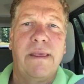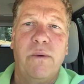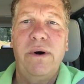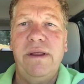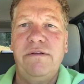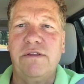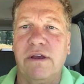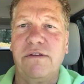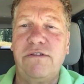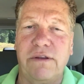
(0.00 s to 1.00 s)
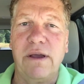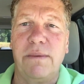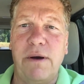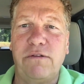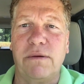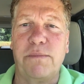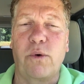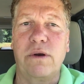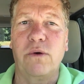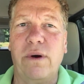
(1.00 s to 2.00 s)
What is the single most
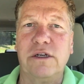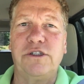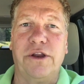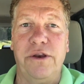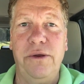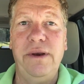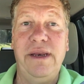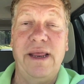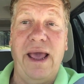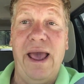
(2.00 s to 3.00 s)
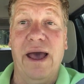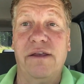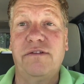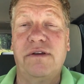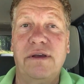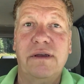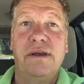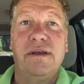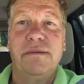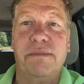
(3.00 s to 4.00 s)
important question you need to ask
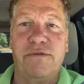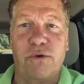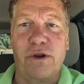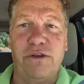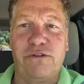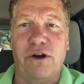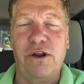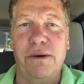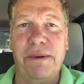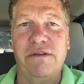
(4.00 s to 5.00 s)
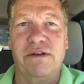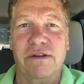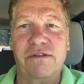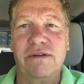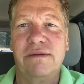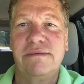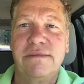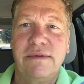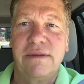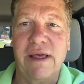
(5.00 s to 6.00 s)
before you start your business?
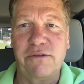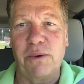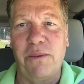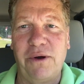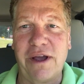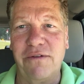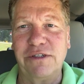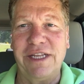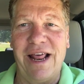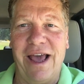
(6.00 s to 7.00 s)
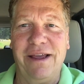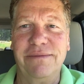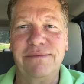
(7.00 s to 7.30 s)
That's what we'll cover today.